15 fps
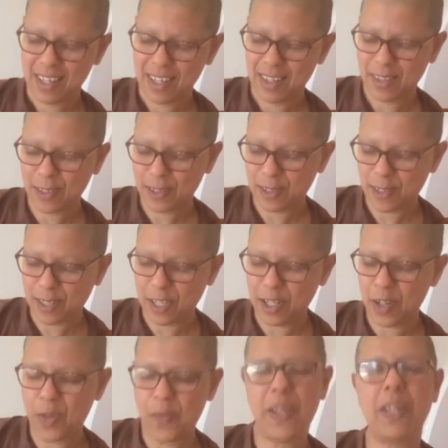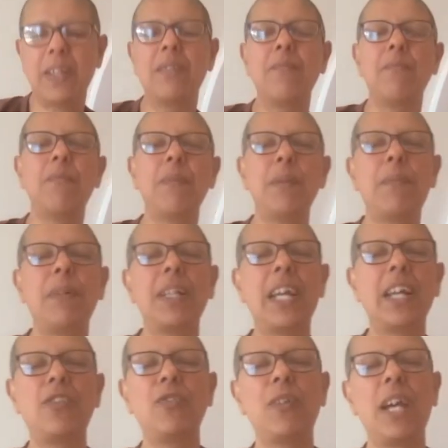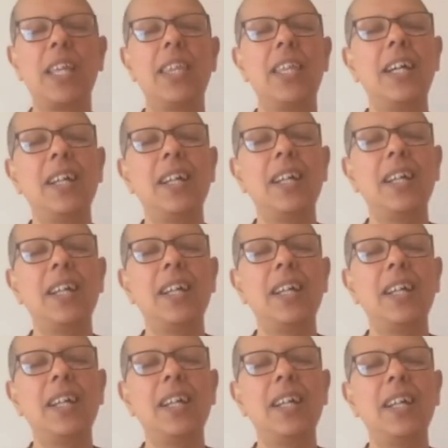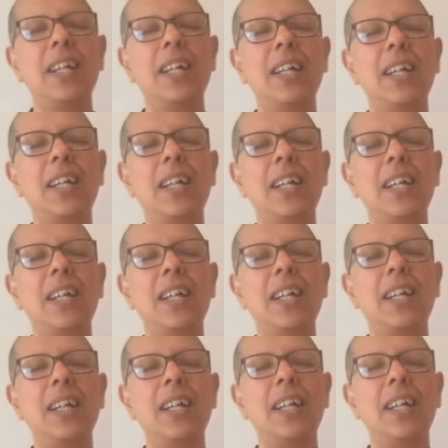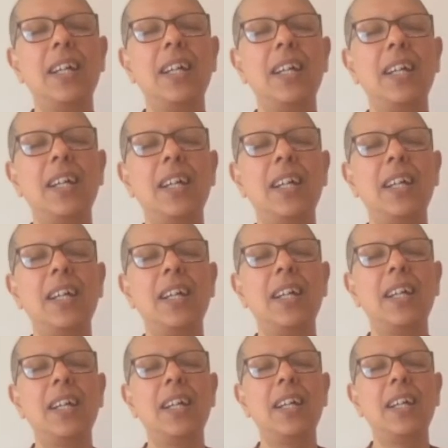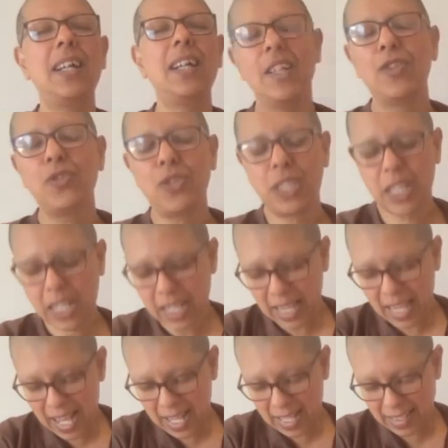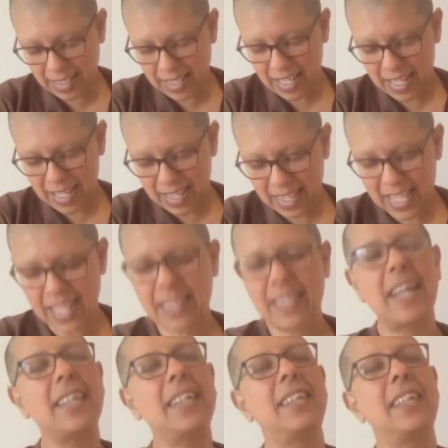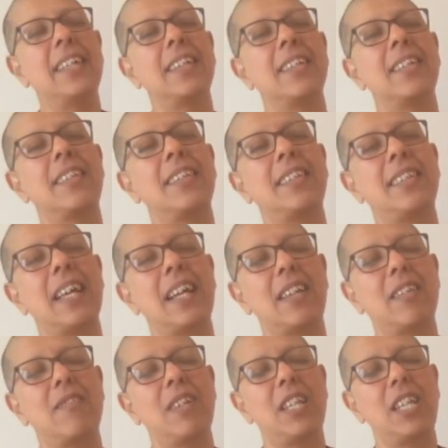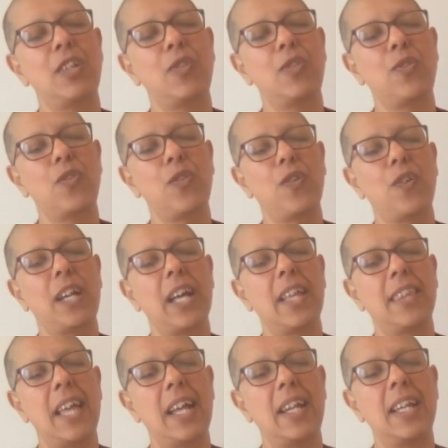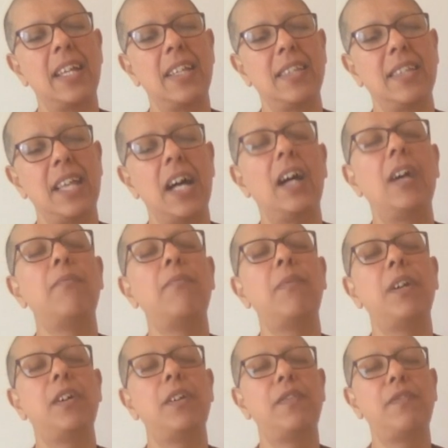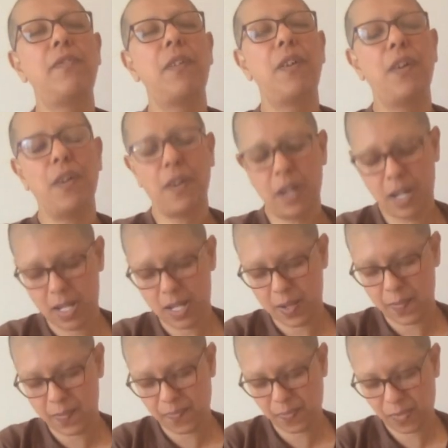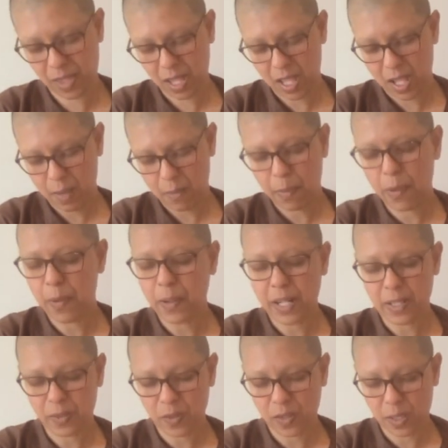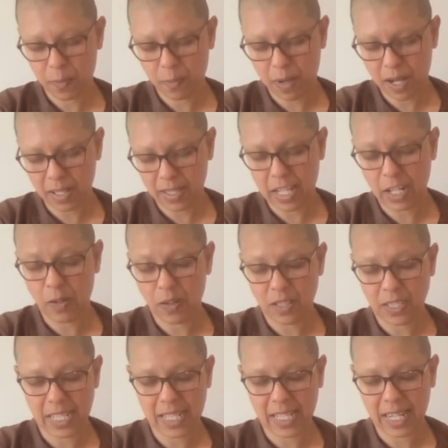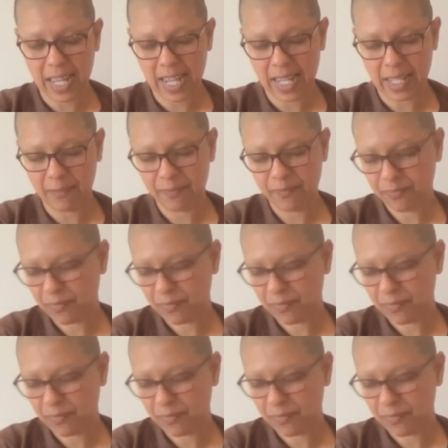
So, when people get together, like we do right now, like a Dhamma discussion or a sutta class, these are the things that we need to talk, and that is help for progress on the path and on decline.